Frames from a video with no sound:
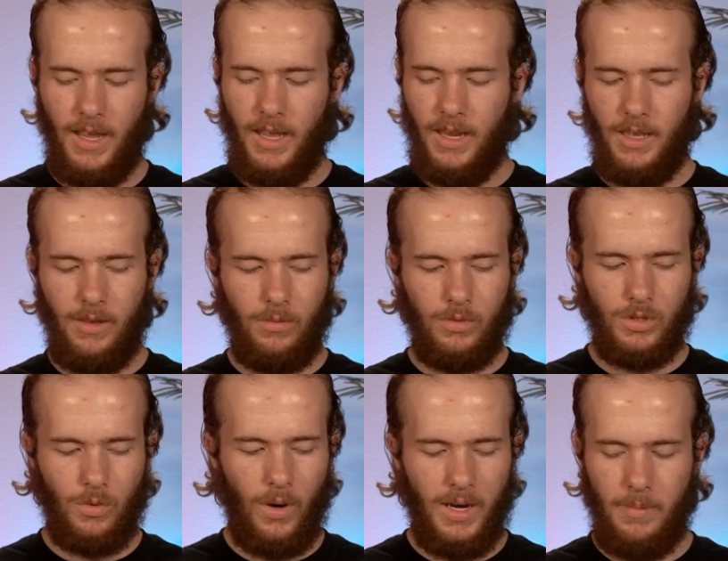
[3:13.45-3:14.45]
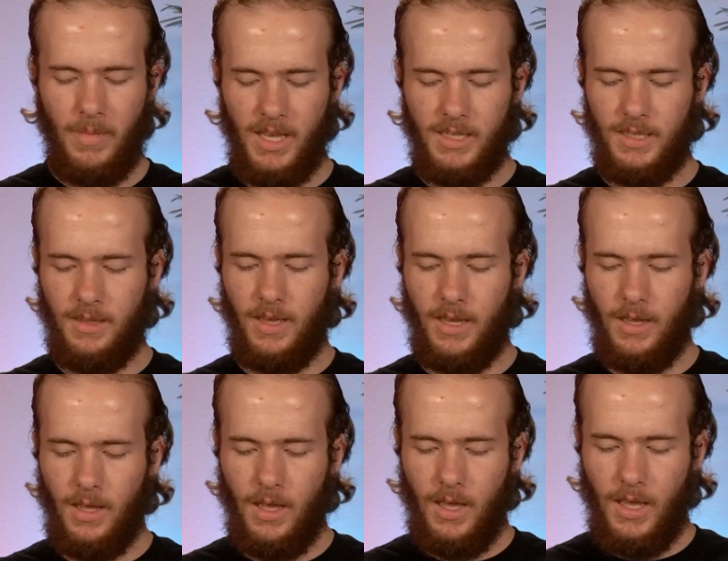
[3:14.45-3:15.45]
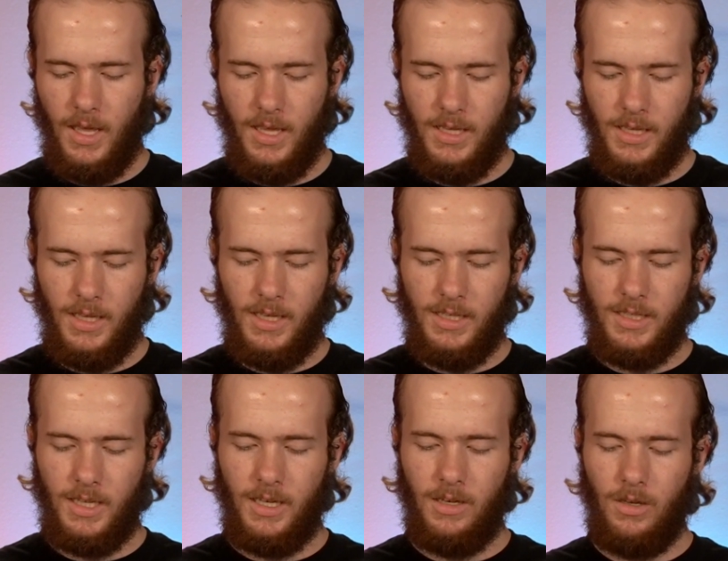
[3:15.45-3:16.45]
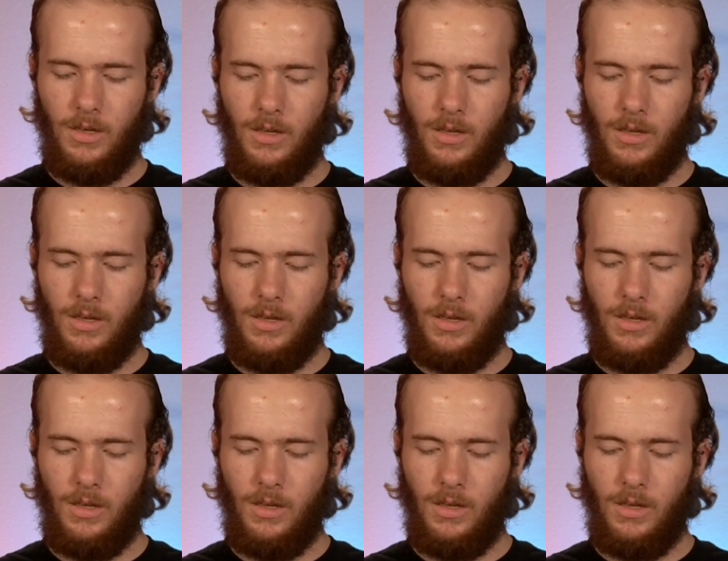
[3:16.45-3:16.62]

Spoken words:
it was quite amazing that he said,